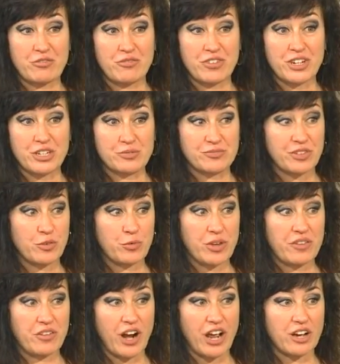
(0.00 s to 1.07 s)
Phil
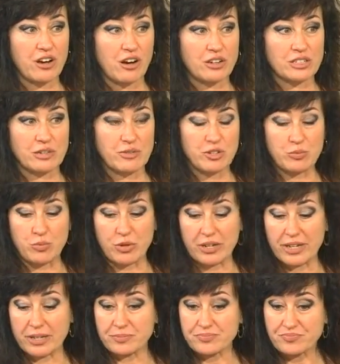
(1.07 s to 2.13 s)
Weaver, I called him. He's
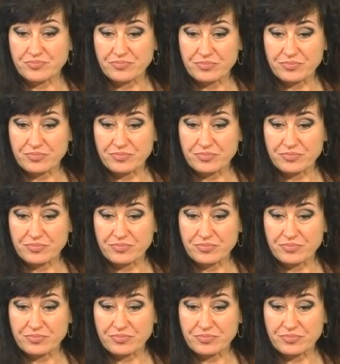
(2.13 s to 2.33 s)
brilliant.